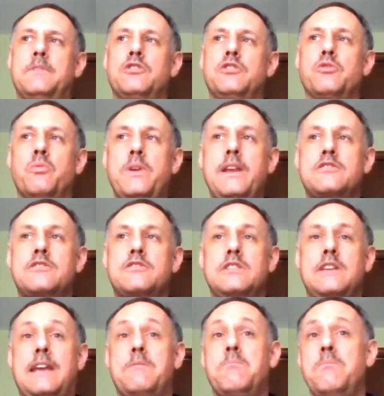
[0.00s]
So we
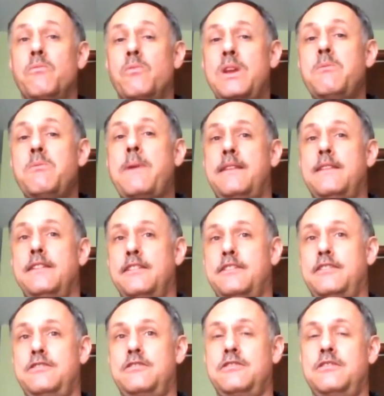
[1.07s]
made the
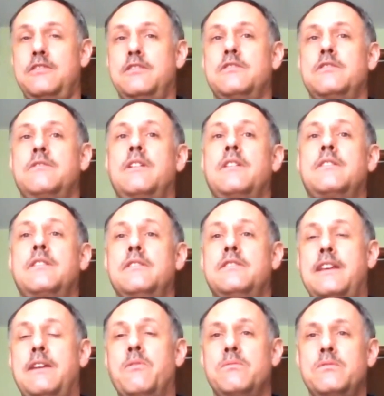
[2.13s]
decision to say,
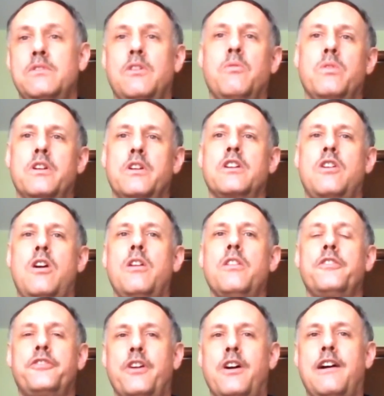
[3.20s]
no, we're going to call
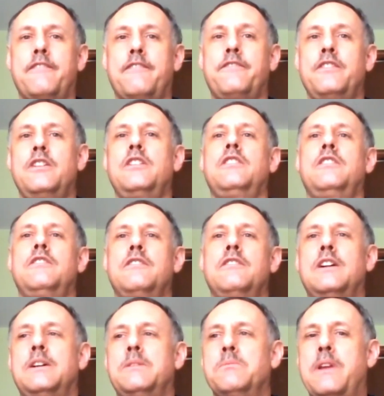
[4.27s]
this off,
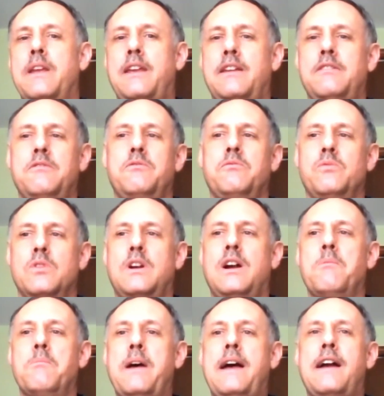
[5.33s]
and we'll
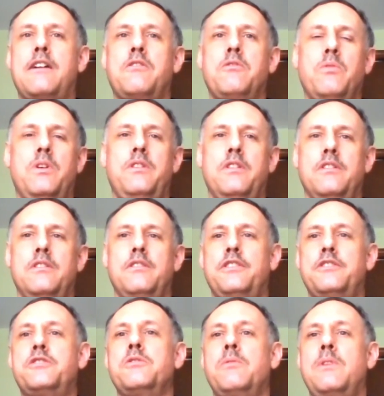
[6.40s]
come back when the
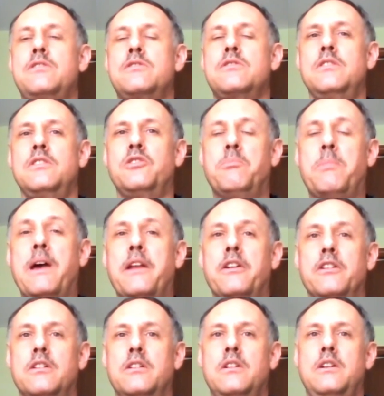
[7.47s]
situation is
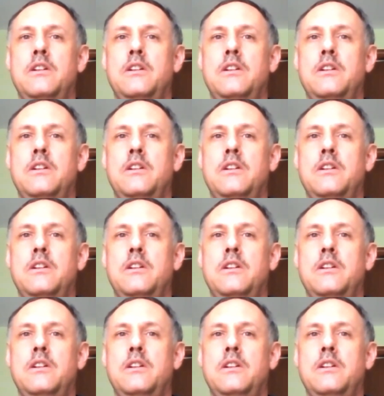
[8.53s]
better.